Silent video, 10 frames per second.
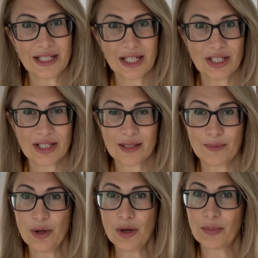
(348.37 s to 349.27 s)
teaching
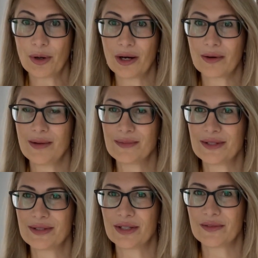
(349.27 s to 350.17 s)
support programs and
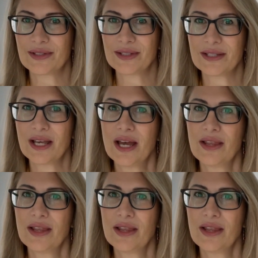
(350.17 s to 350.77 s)
services